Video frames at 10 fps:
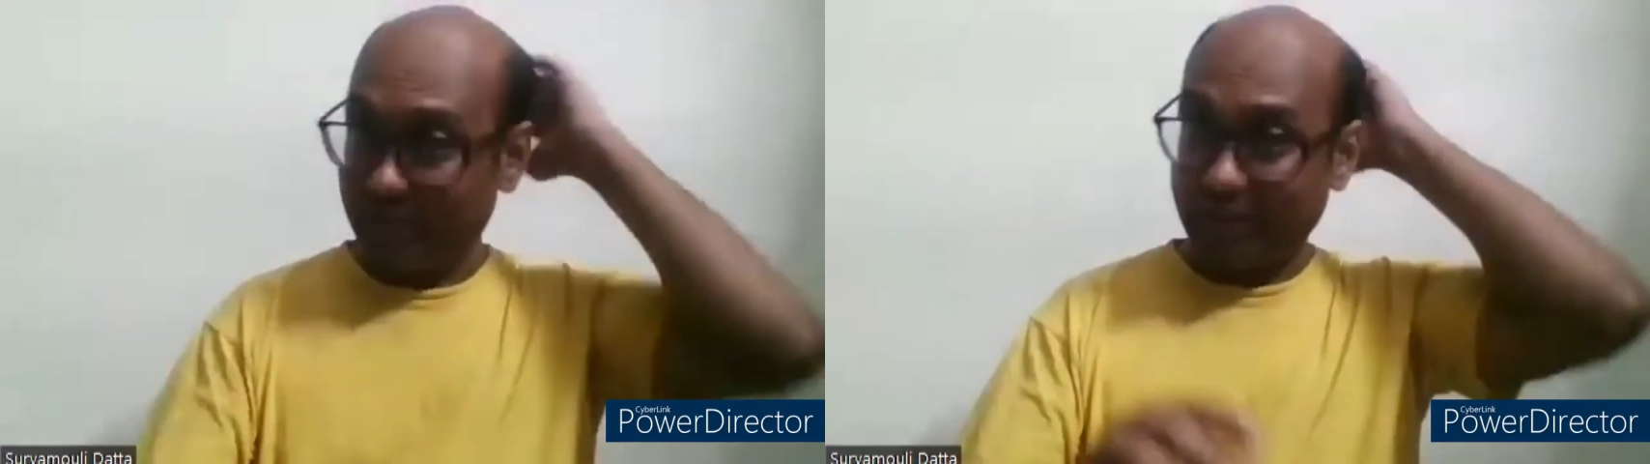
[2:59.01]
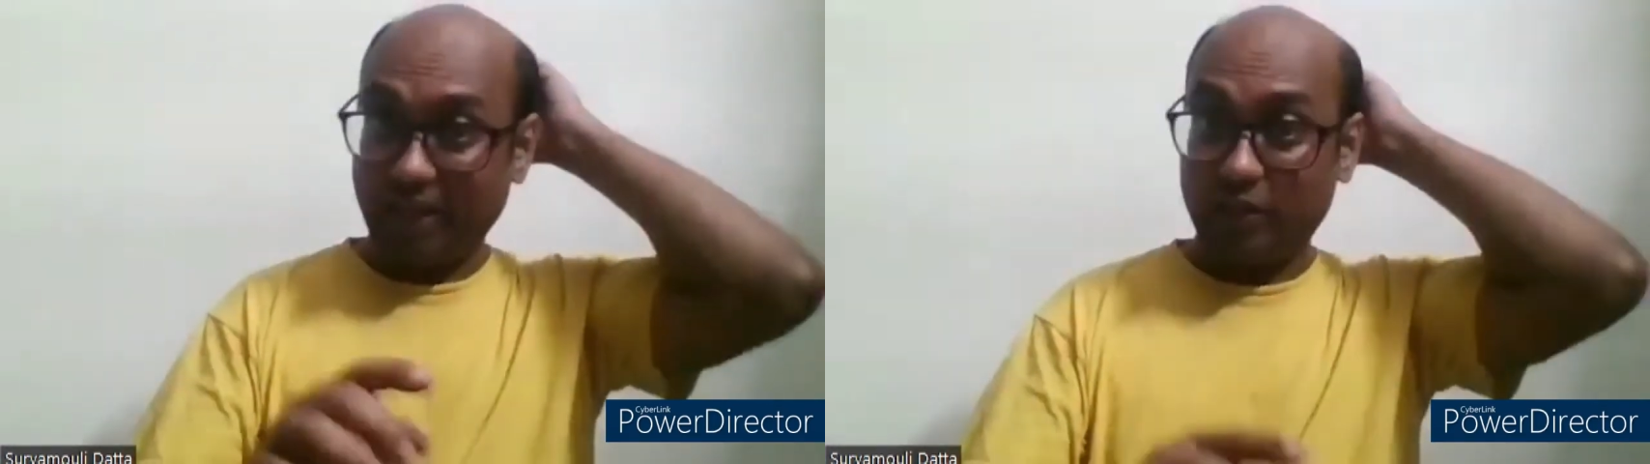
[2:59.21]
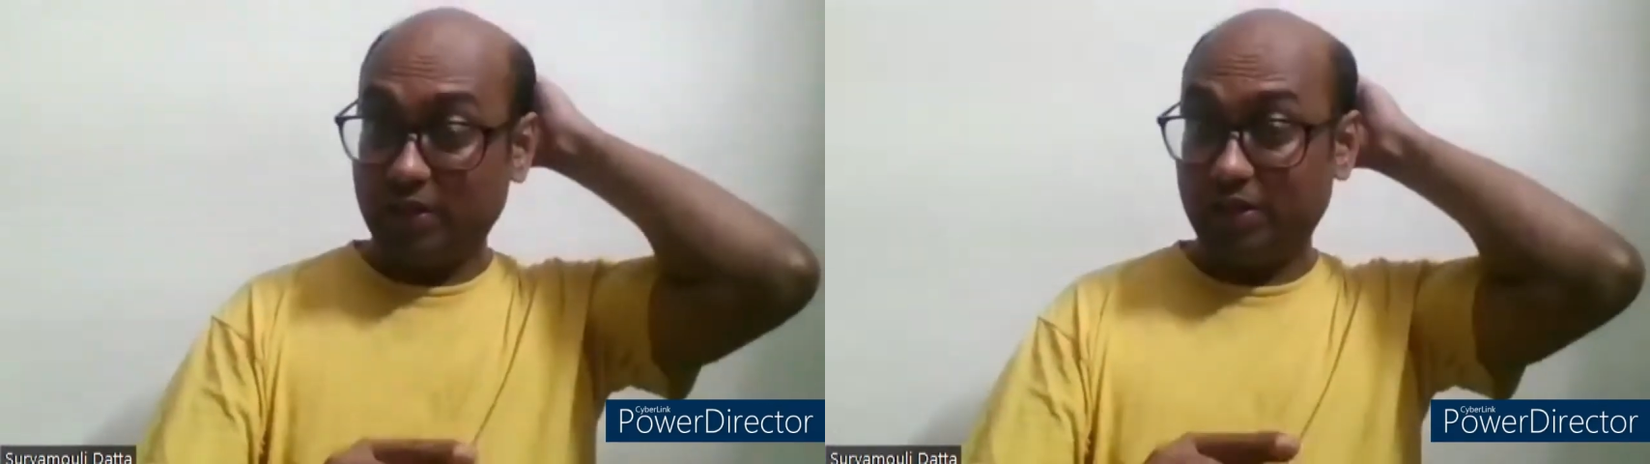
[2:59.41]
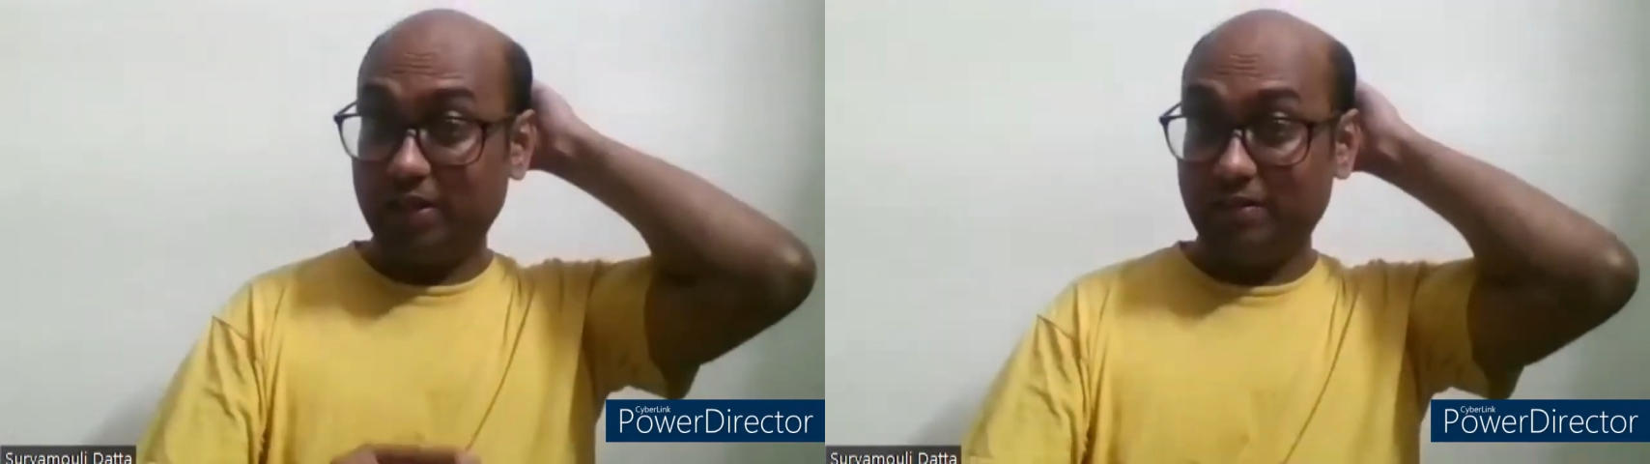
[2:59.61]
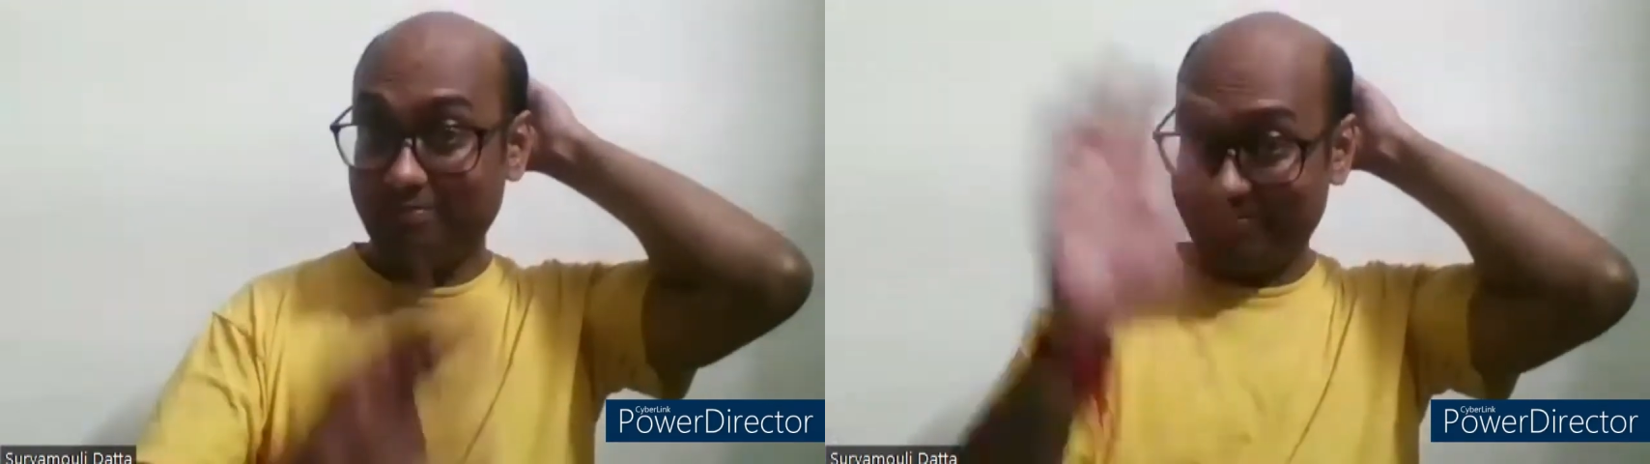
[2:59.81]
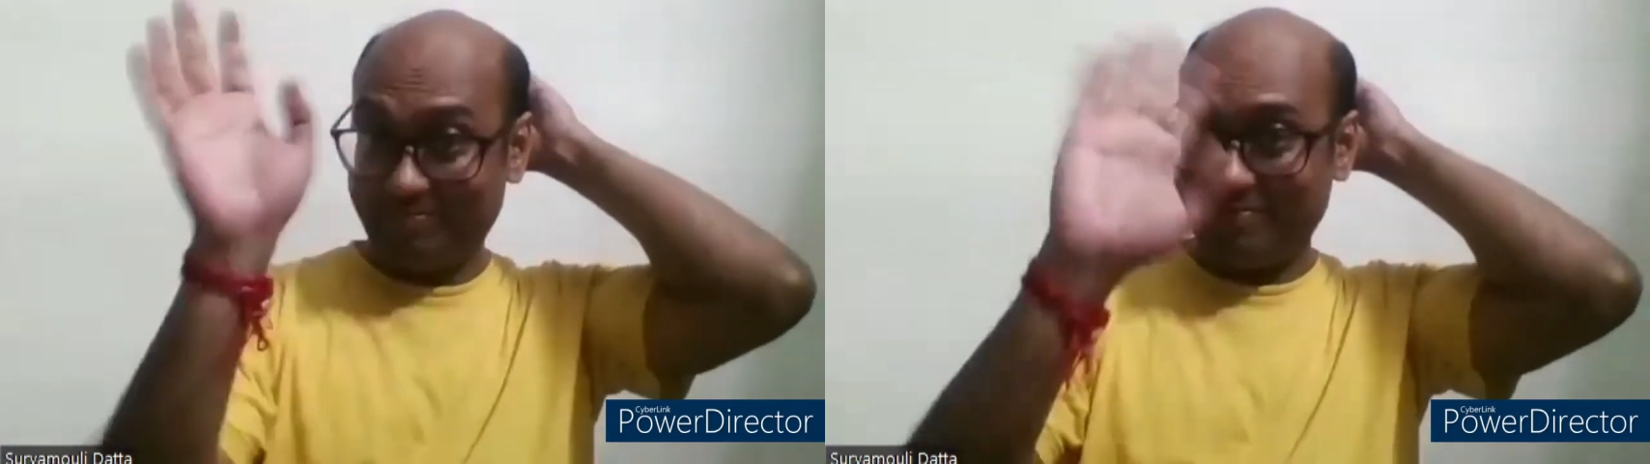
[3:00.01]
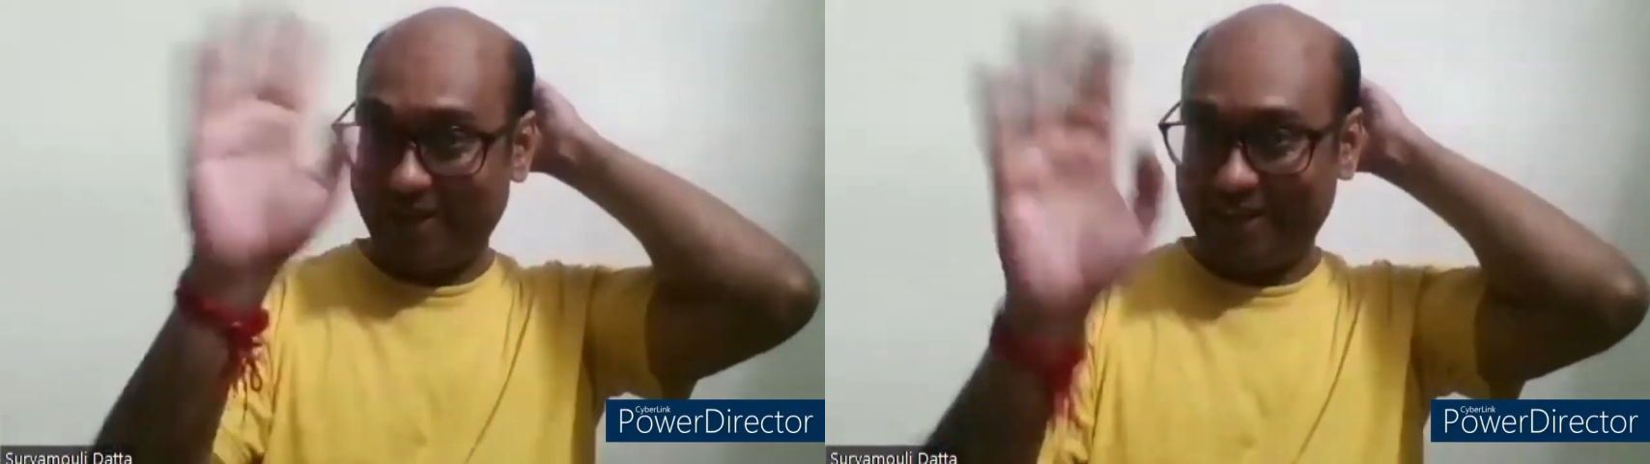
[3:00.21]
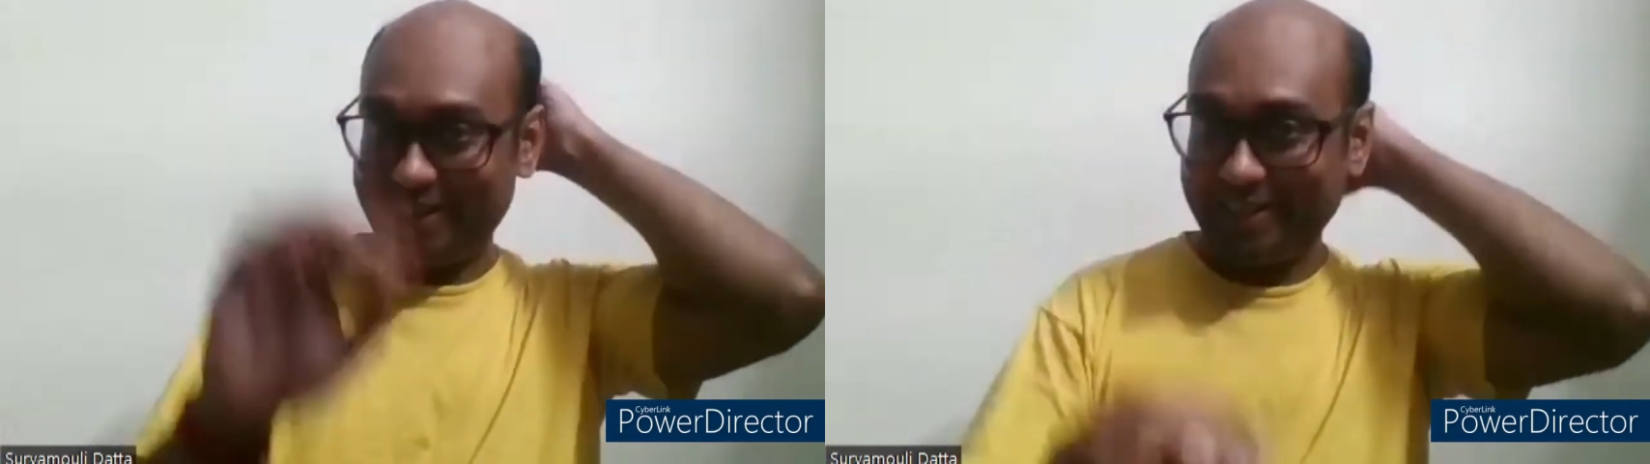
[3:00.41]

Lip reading: Till then, bye.